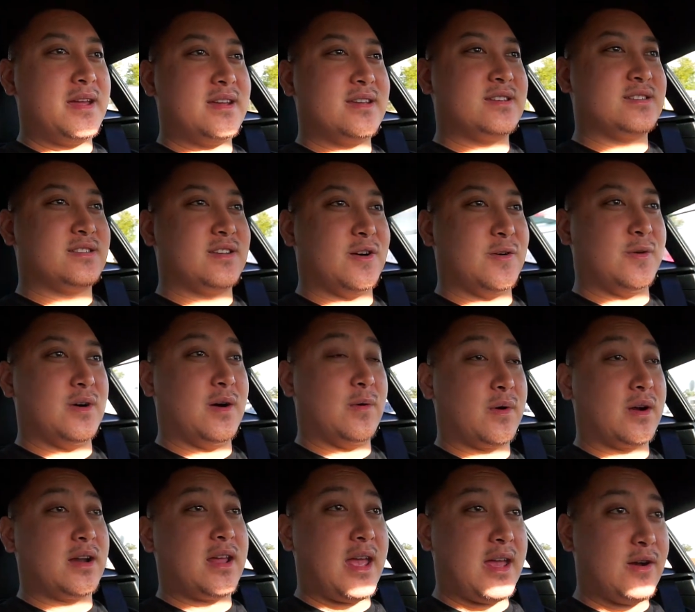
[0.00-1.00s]
So
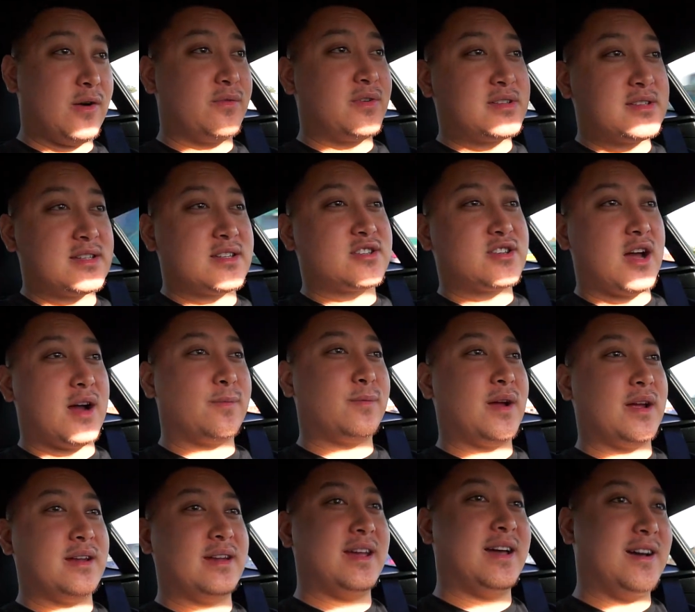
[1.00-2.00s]
we're going to head over to the shop
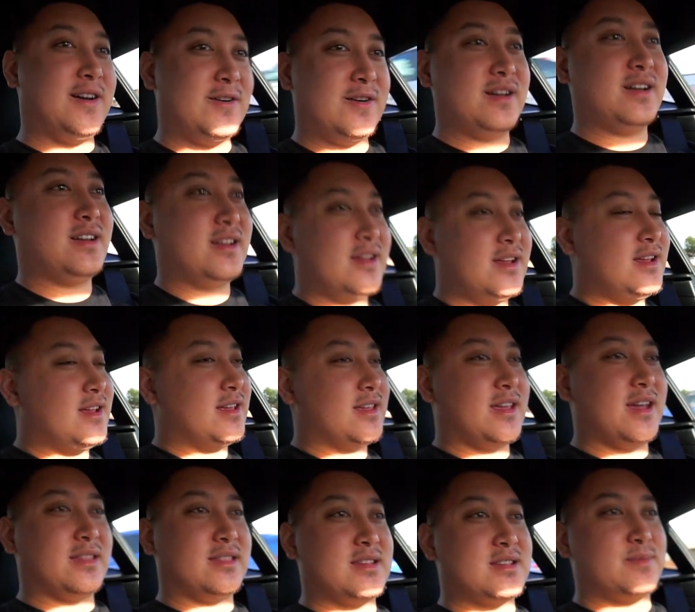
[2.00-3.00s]
right now,
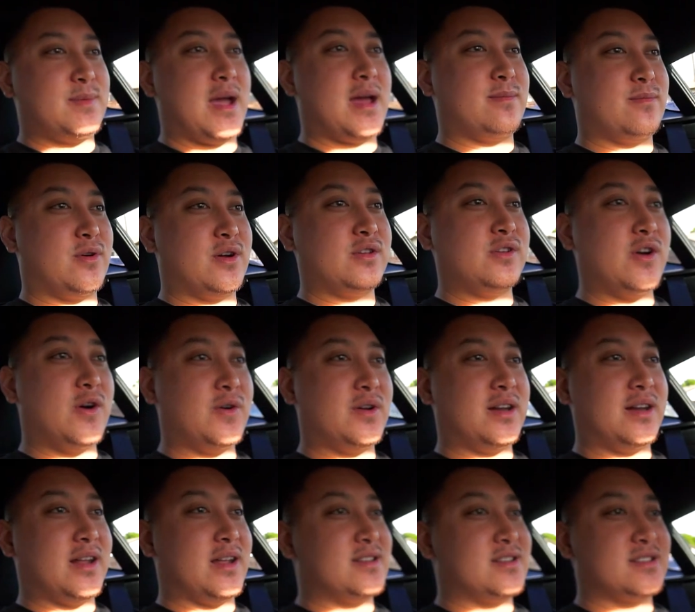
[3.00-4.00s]
get this bad boy going,
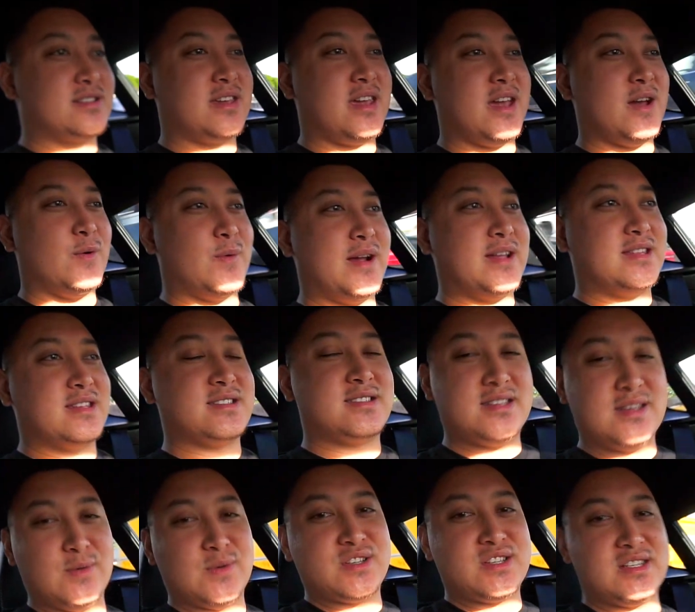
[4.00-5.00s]
and I just can't wait to
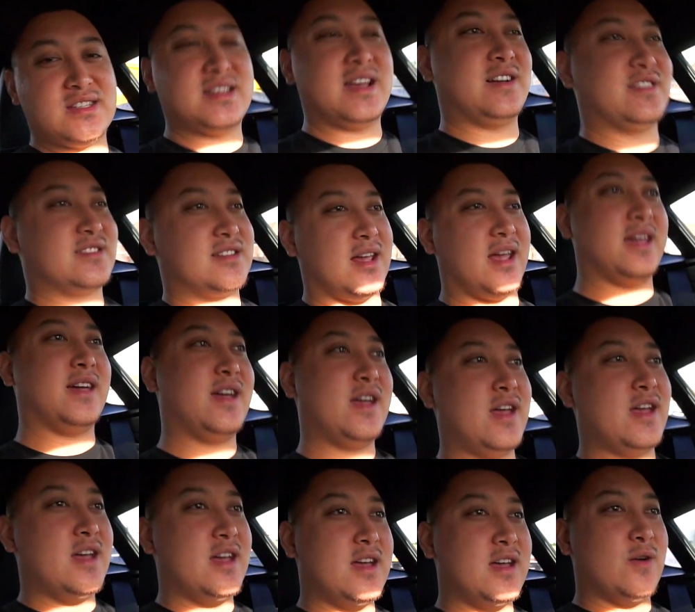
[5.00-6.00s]
see what she sounds like
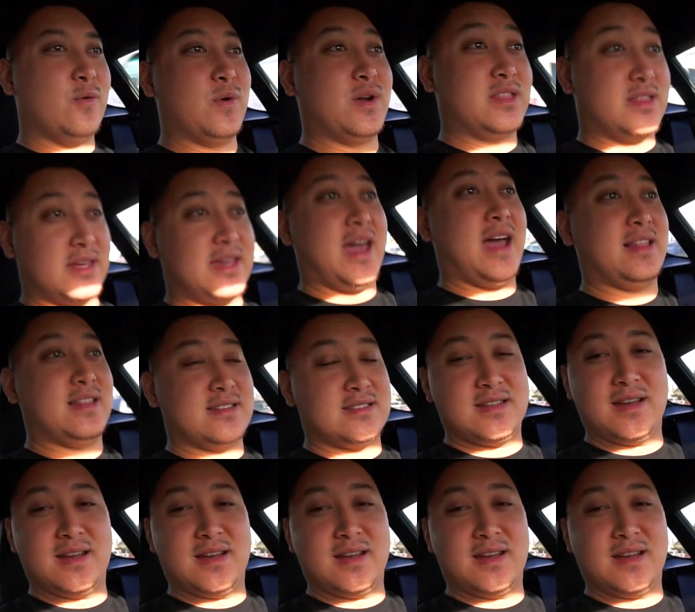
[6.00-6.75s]
with the catless